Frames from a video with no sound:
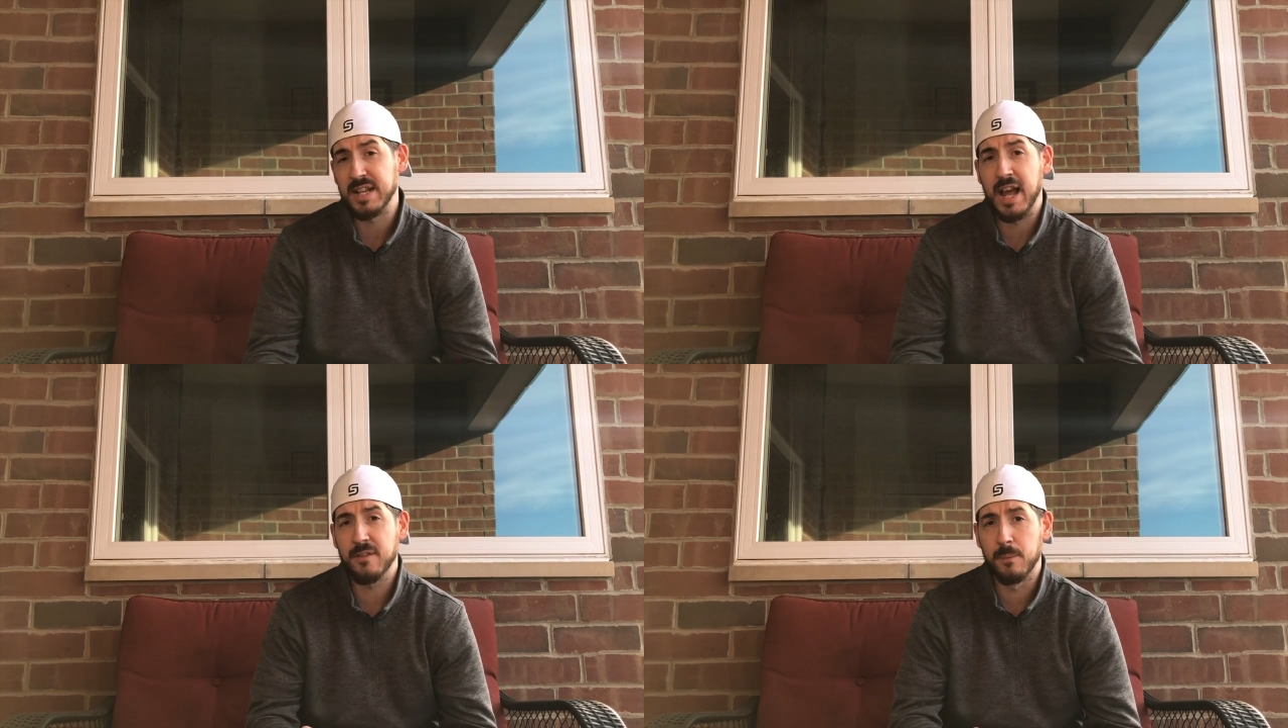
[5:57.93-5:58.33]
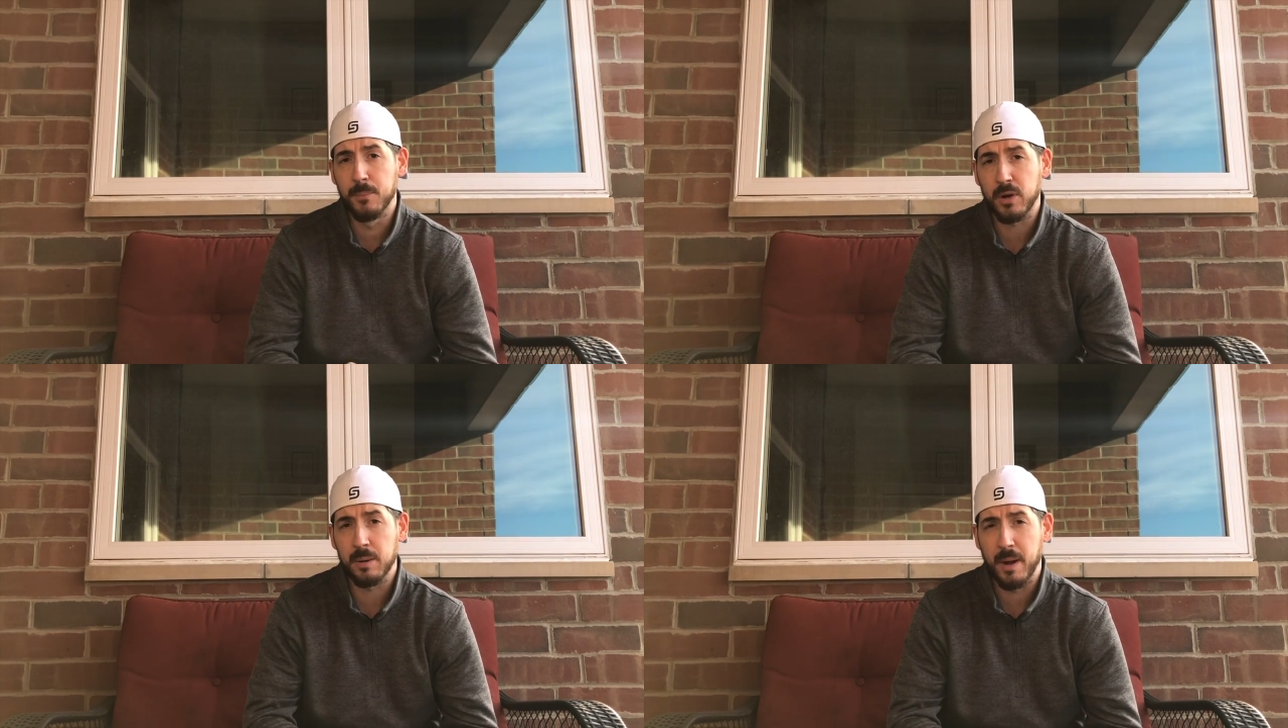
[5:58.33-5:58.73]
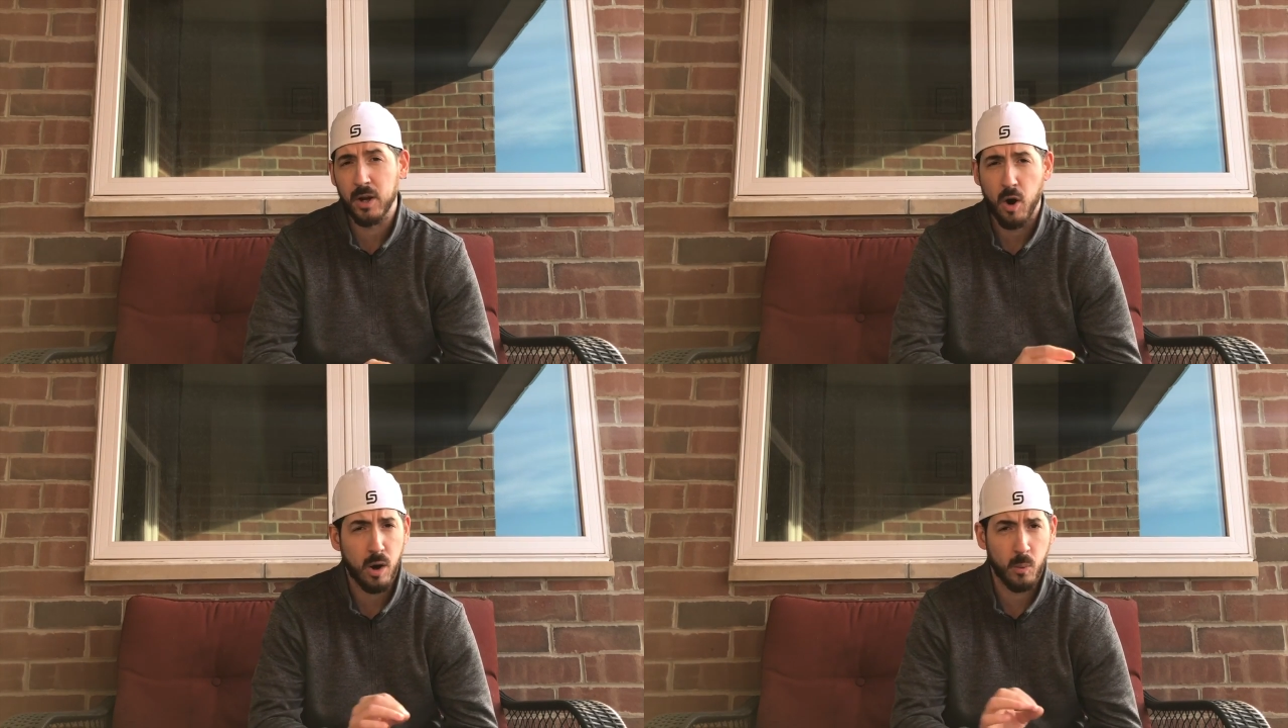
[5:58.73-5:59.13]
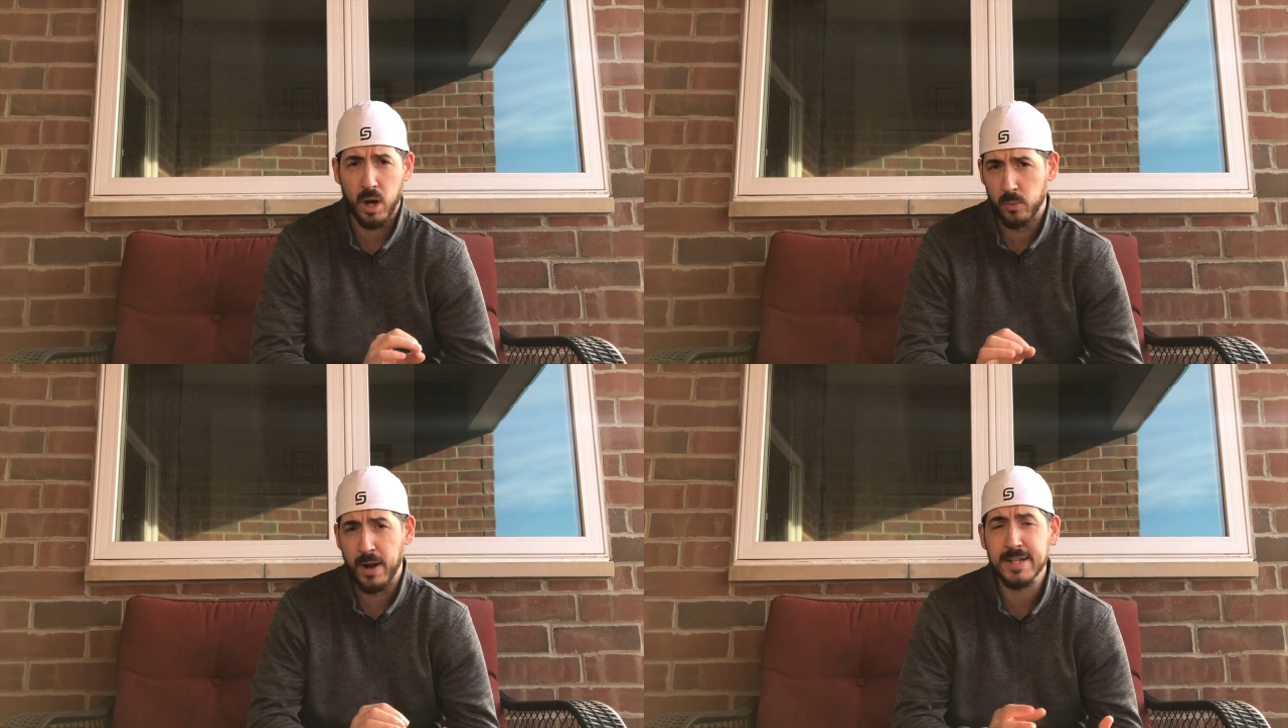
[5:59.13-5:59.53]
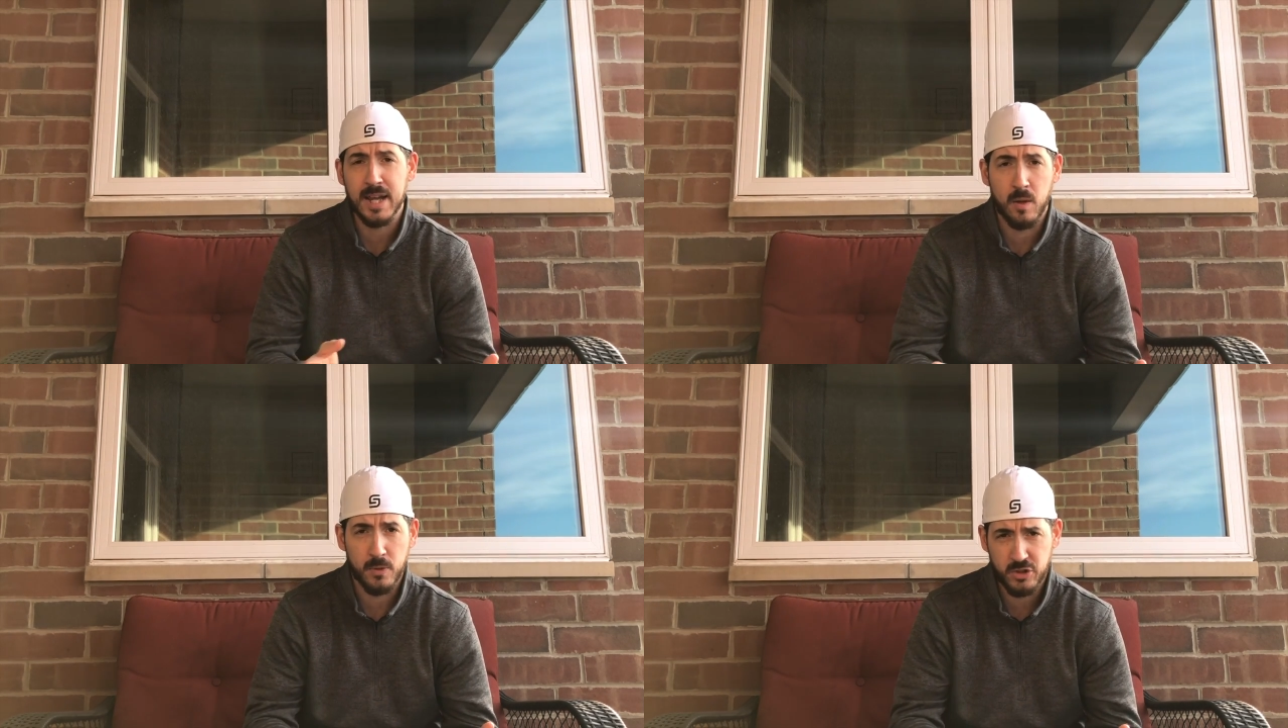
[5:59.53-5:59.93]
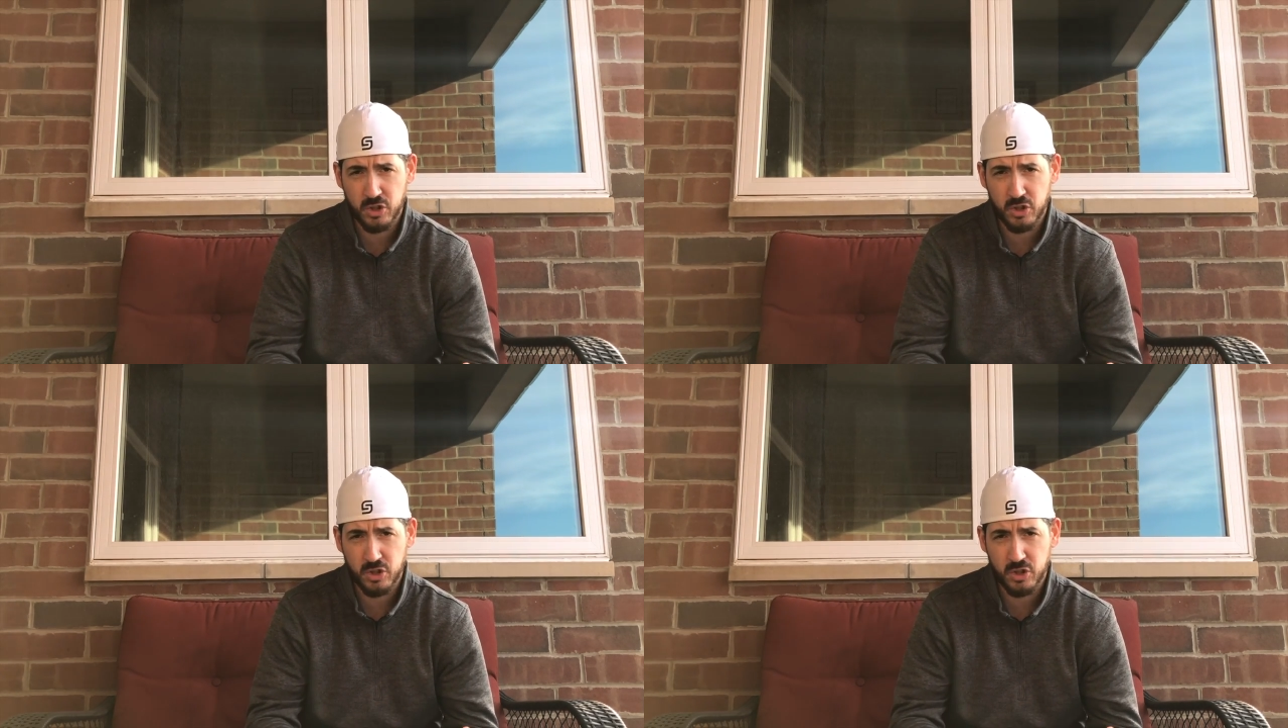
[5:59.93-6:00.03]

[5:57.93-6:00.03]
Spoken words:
I have a book in my car where I write down the